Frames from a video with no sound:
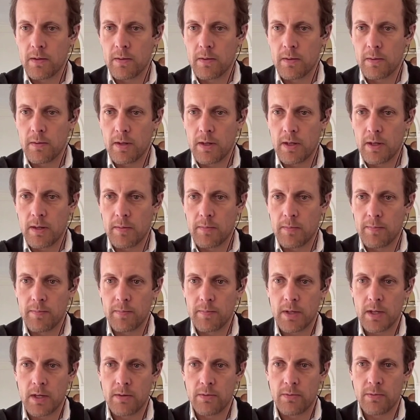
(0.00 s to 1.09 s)
kind
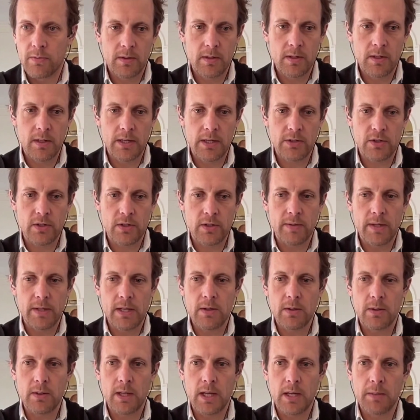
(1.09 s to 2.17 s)
of collection of
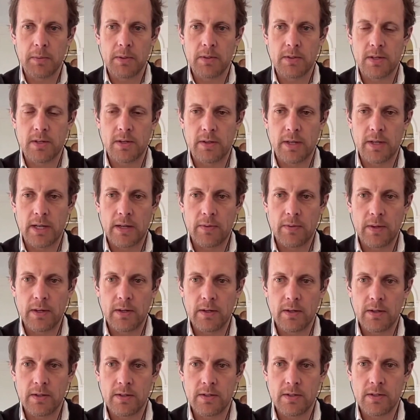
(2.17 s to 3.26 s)
eco labels that are out
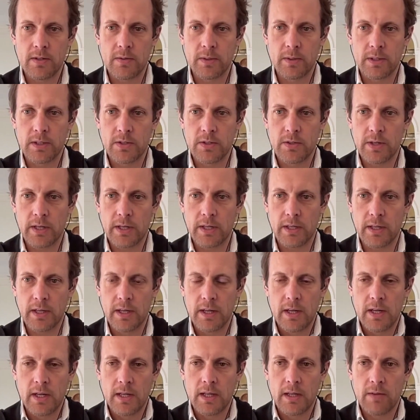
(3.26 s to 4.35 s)
there is to really try to
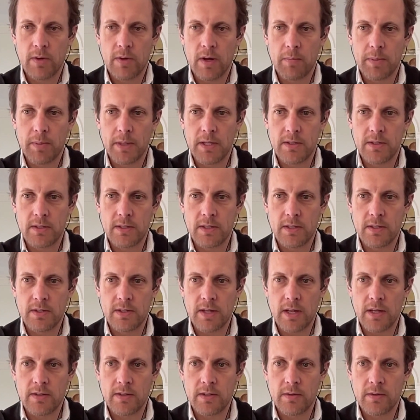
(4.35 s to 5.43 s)
give companies an
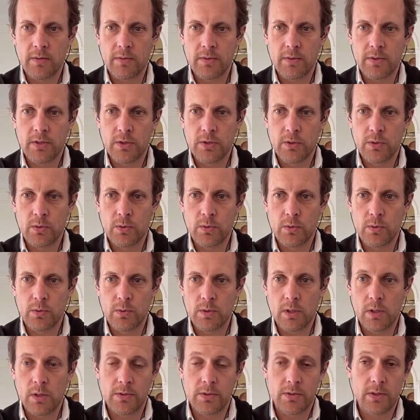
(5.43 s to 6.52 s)
incentive to
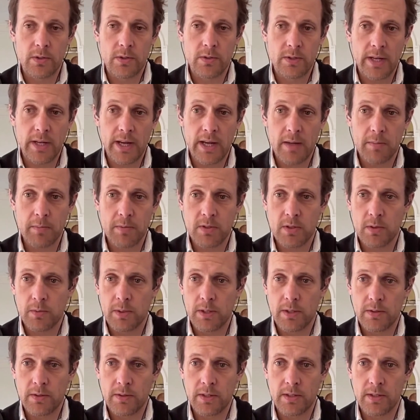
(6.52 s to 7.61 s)
close those gaps. So
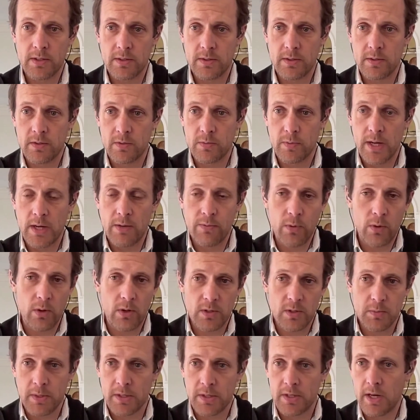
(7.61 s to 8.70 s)
whether it's
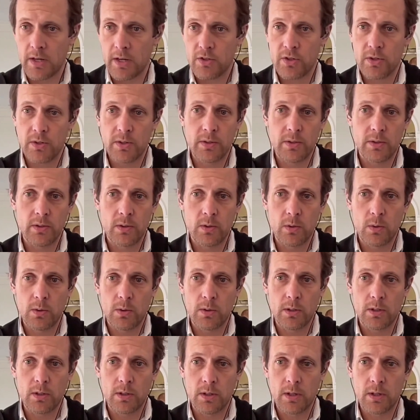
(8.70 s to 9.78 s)
rainforest protection
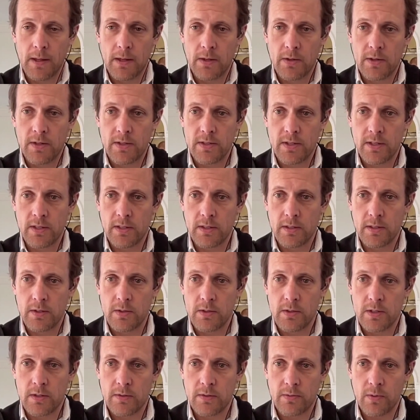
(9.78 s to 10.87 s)
or increasing
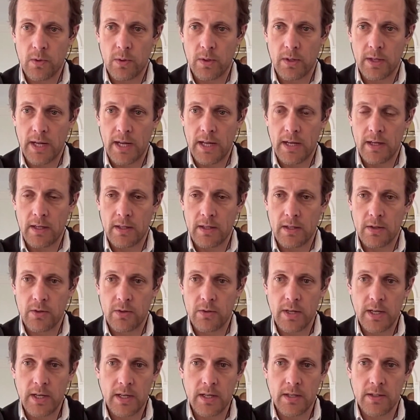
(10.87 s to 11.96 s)
use of organic
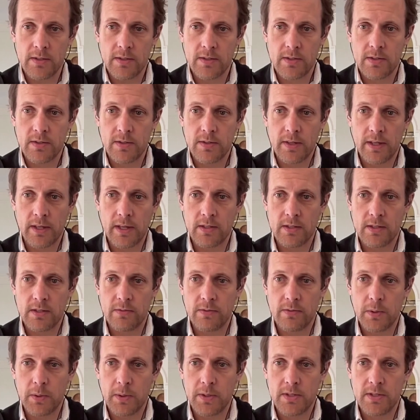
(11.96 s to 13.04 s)
ingredients, in the case of
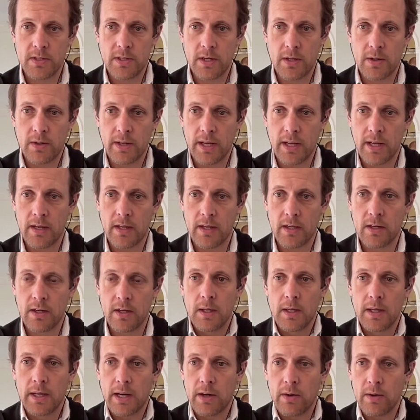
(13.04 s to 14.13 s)
USDA organic.
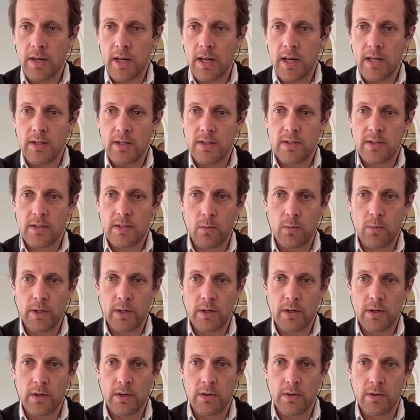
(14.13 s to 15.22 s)
In our case,
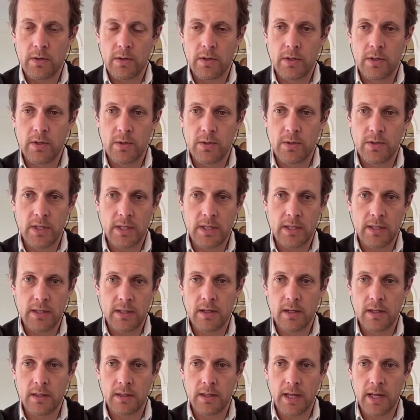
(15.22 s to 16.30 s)
we're using
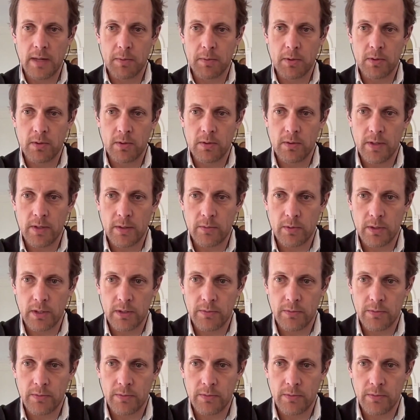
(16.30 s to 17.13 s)
a label that really